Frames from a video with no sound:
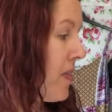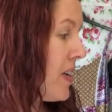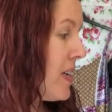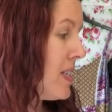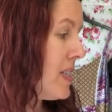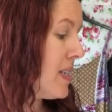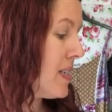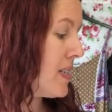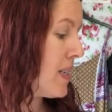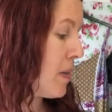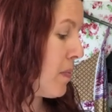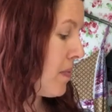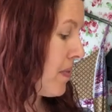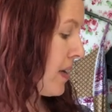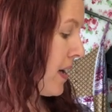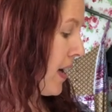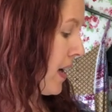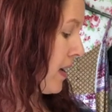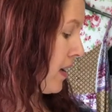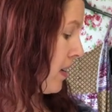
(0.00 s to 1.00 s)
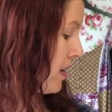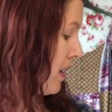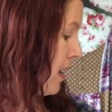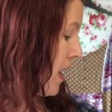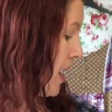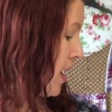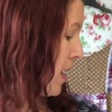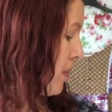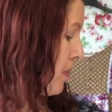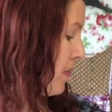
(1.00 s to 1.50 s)
This is something
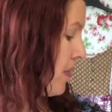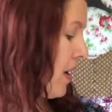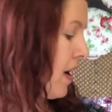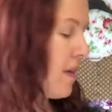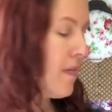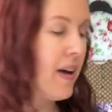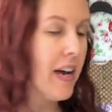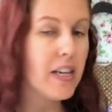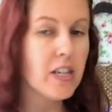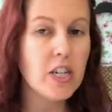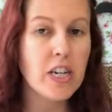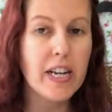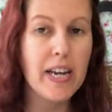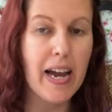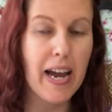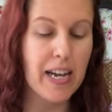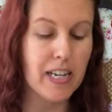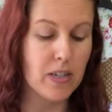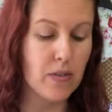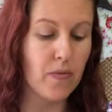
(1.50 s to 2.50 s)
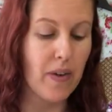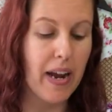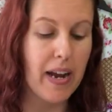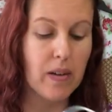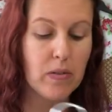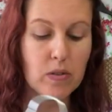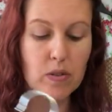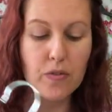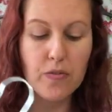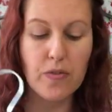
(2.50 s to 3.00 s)
um, that I've actually had
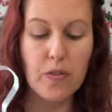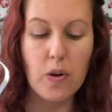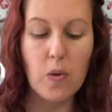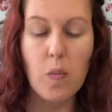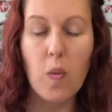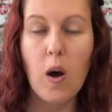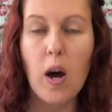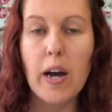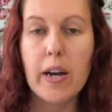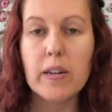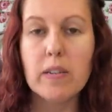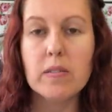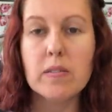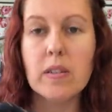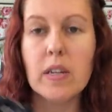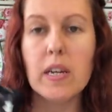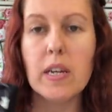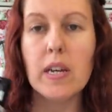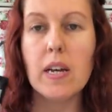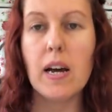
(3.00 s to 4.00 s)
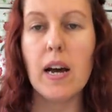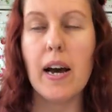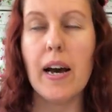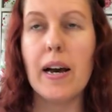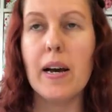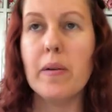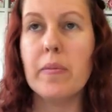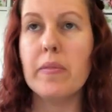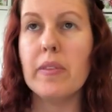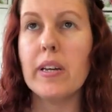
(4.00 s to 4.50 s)
around for a while.
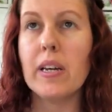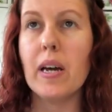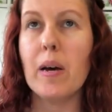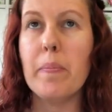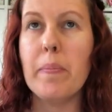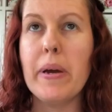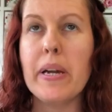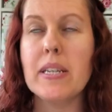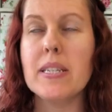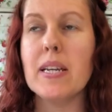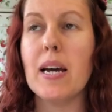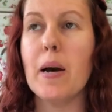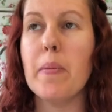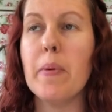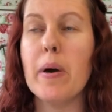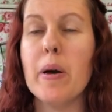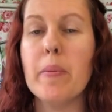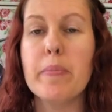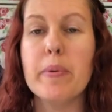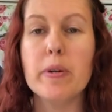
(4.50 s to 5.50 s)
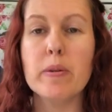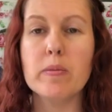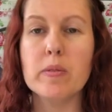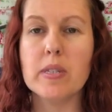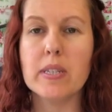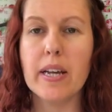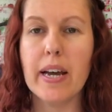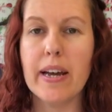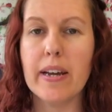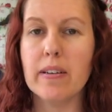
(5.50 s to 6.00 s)
Um, I think I picked it up at a boot
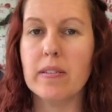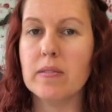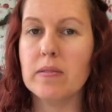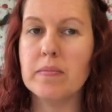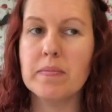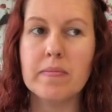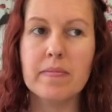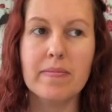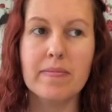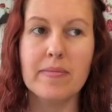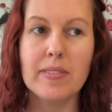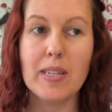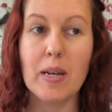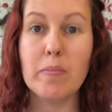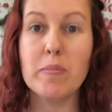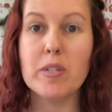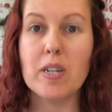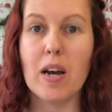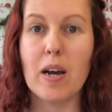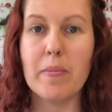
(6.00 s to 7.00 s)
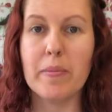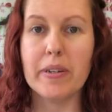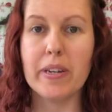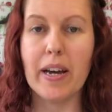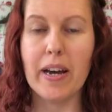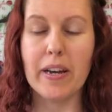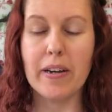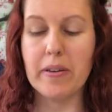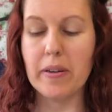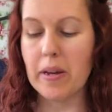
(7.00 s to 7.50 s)
sale some time
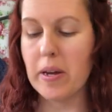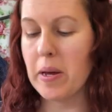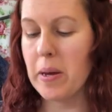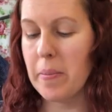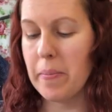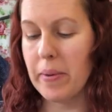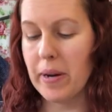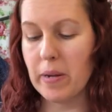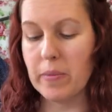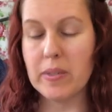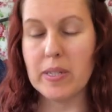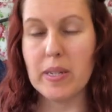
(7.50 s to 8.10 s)
ago, but it